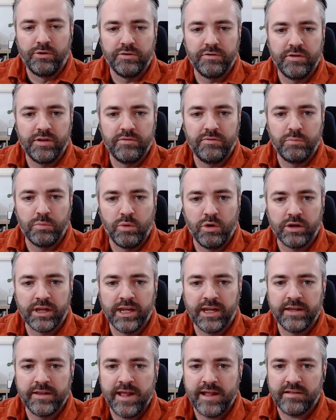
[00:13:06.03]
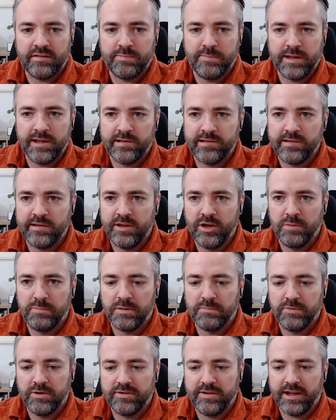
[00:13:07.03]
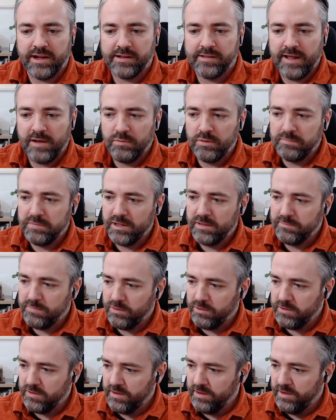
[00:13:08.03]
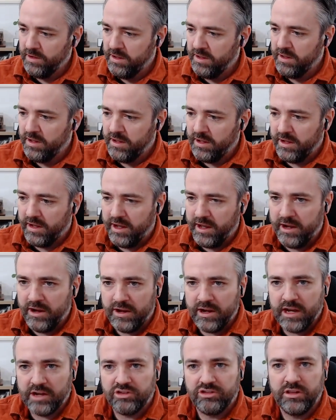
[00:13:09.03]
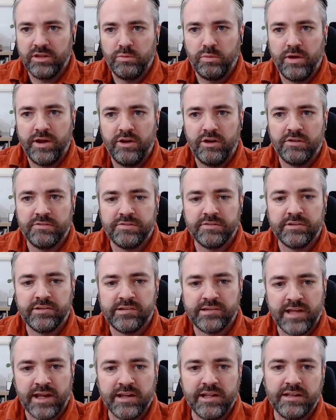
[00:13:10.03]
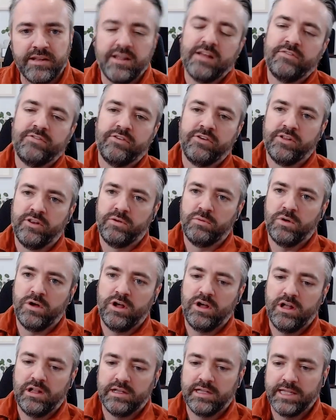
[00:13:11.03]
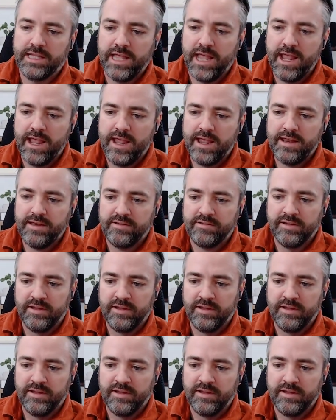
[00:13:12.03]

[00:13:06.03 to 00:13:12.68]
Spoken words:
that working in that space and helping protect that would be important. And I actually went off and studied that for a little while and